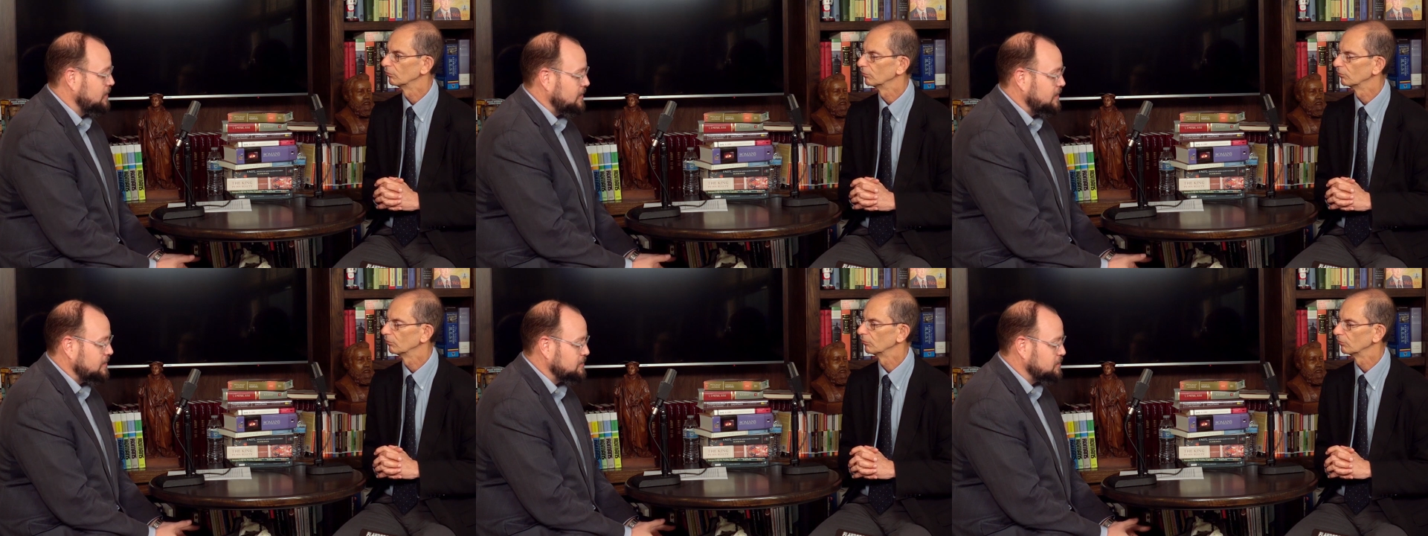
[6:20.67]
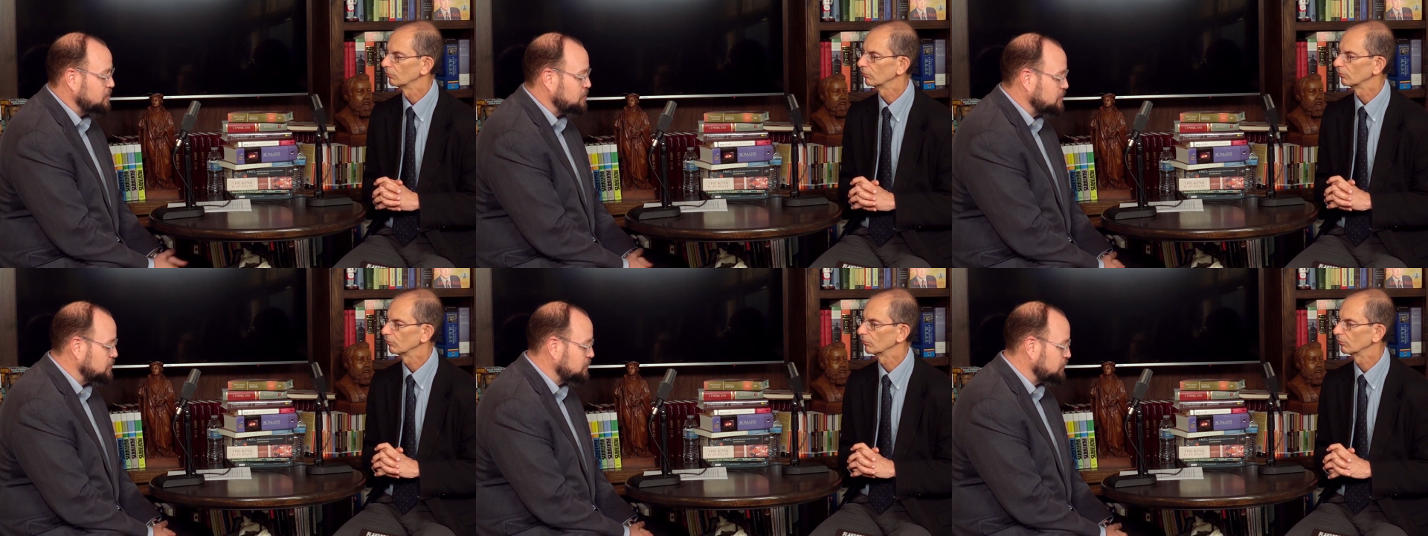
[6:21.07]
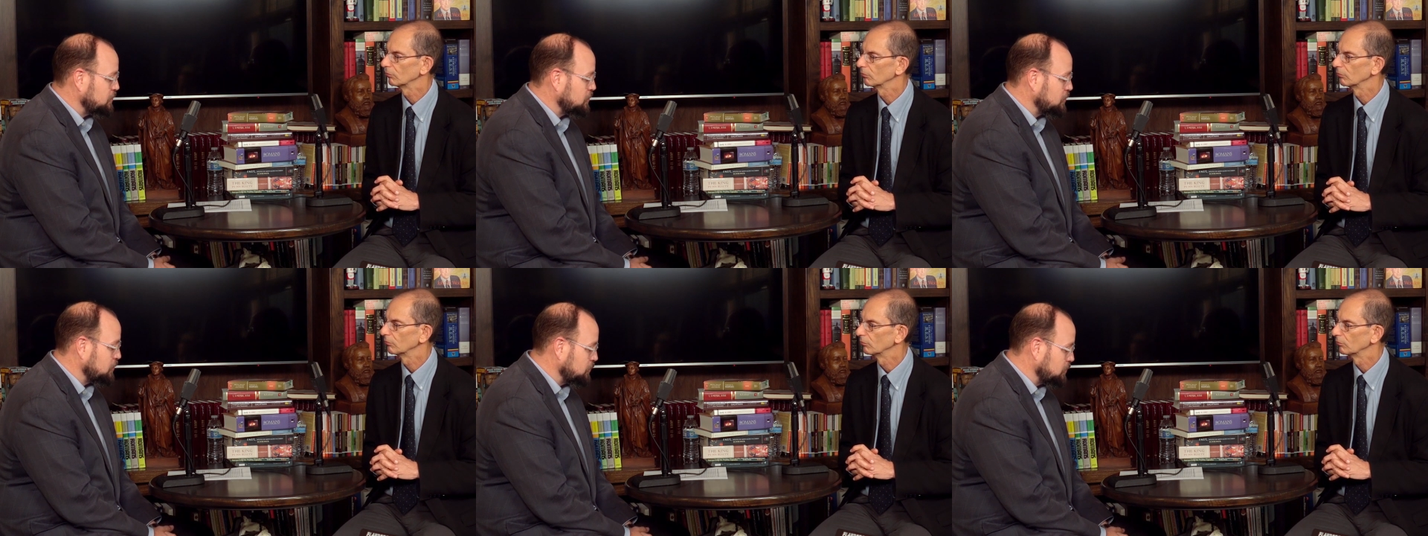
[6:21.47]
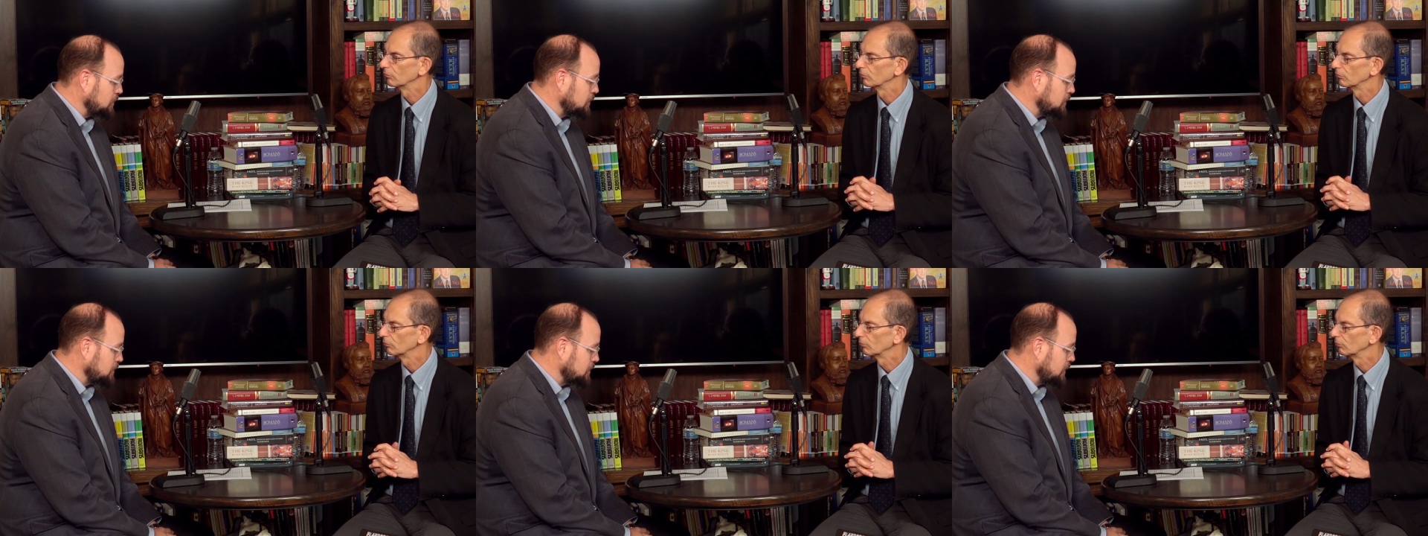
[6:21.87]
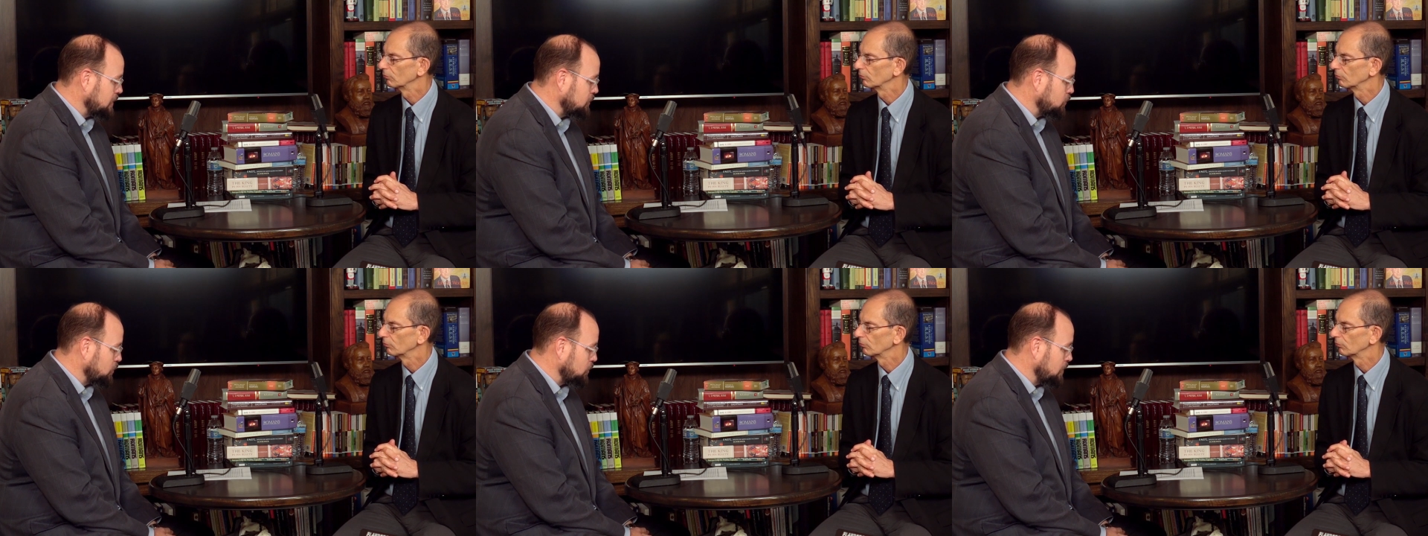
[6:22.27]
Speaker 1: uh, so much of your career,
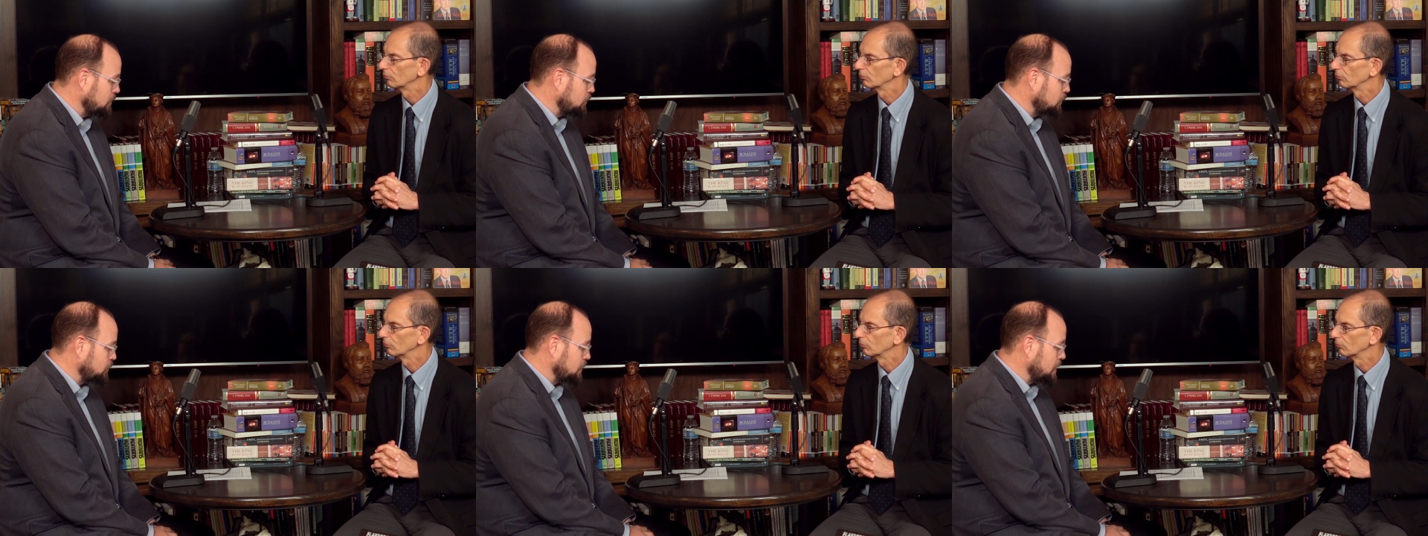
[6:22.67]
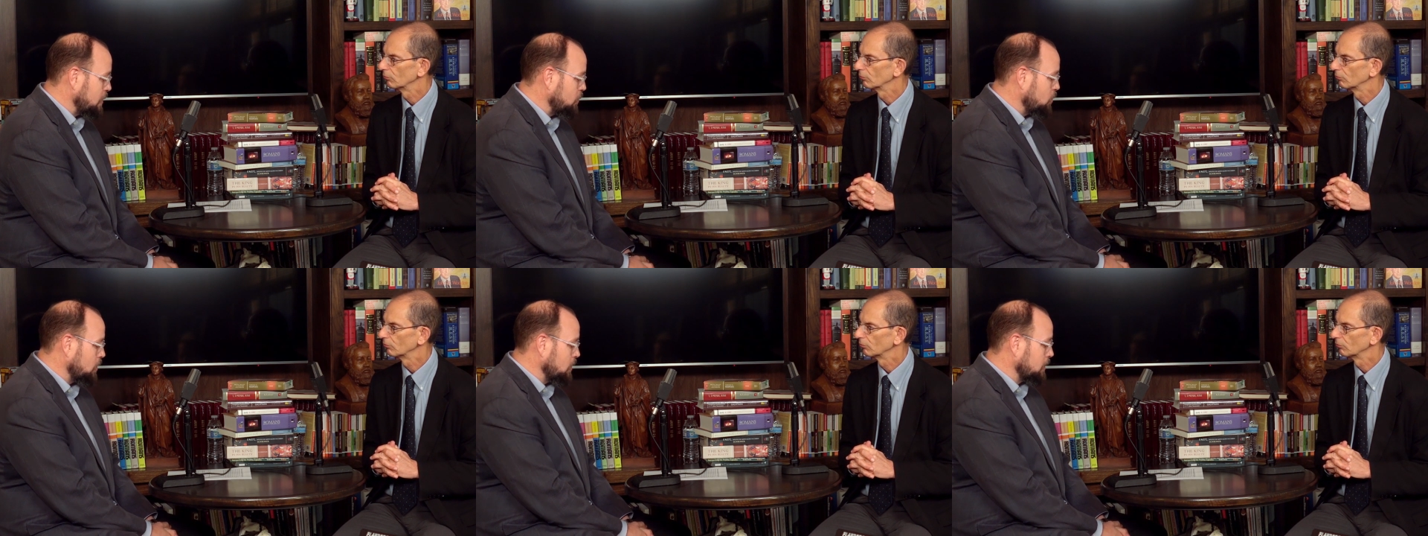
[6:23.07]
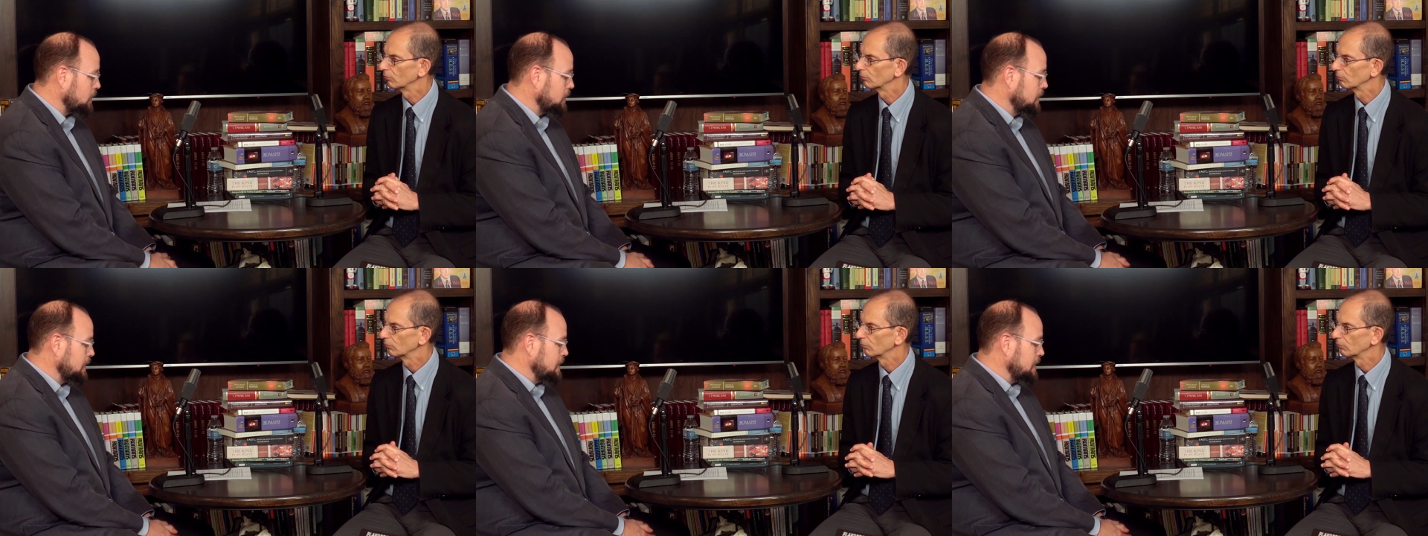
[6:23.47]
and we're grateful for that work.